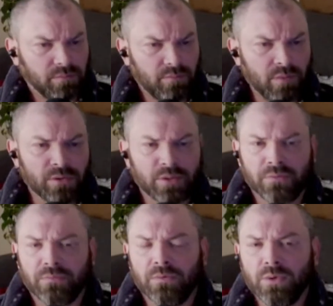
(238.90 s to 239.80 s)
the
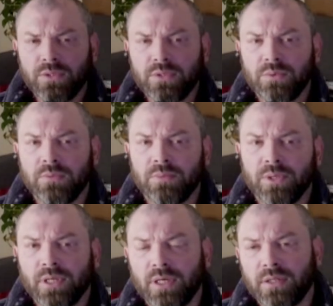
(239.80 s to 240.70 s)
different forces we can put
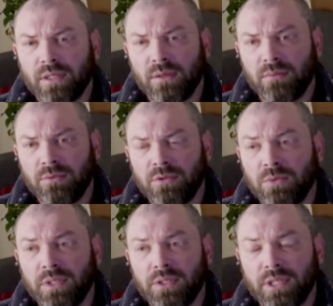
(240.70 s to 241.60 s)
on them so that we
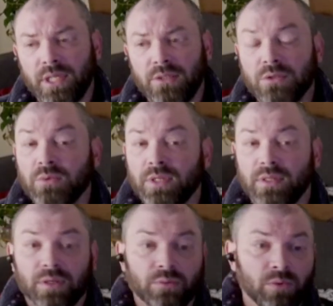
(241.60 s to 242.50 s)
can change the way that
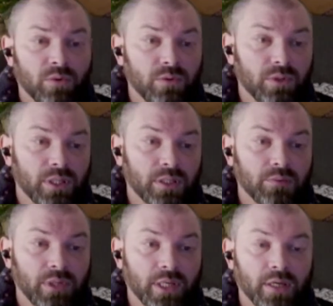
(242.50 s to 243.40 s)
they roll. And then
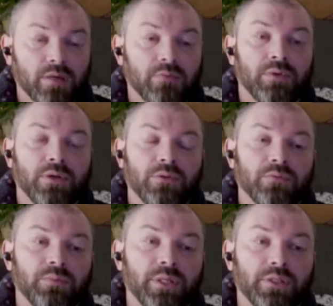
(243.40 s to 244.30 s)
we have the other
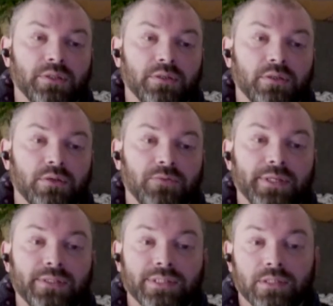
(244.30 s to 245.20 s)
information, the
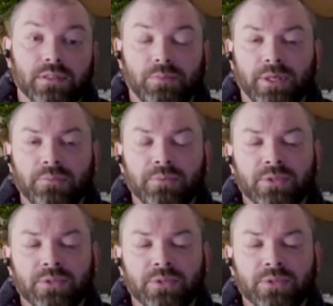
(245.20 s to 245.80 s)
face, and then the pips.